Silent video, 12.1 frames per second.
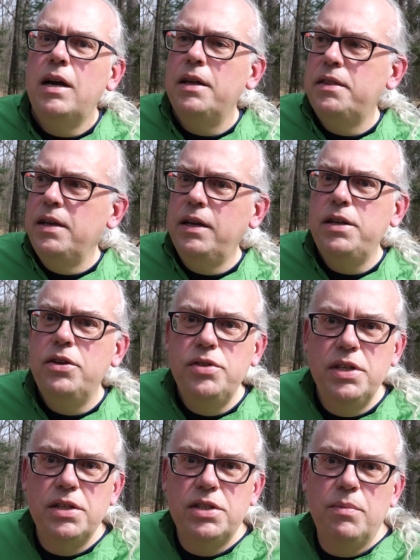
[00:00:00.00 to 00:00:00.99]
I uh, think of
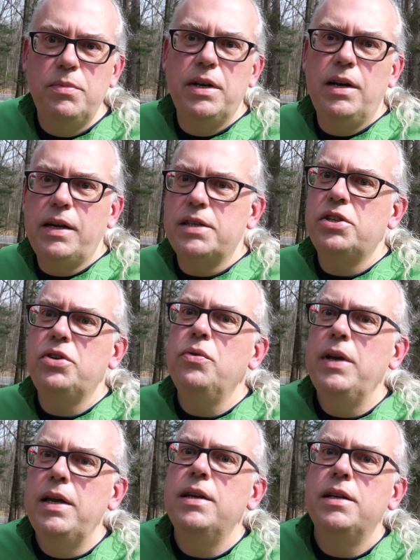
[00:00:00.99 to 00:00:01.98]
using something like a
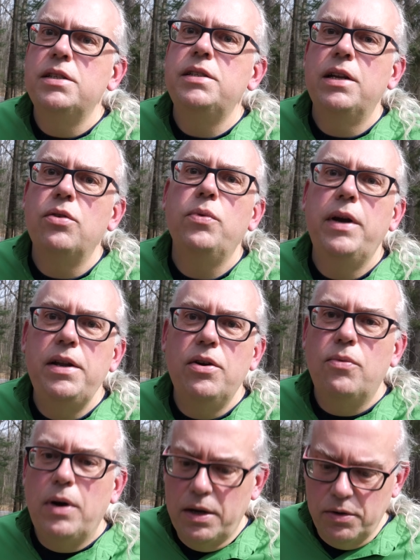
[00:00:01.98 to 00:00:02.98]
screen instead of
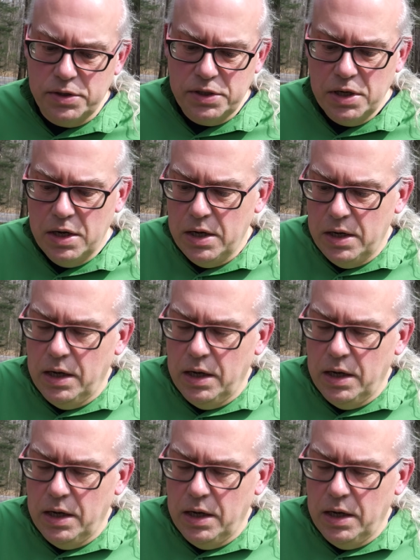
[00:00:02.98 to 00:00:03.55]
radio wires.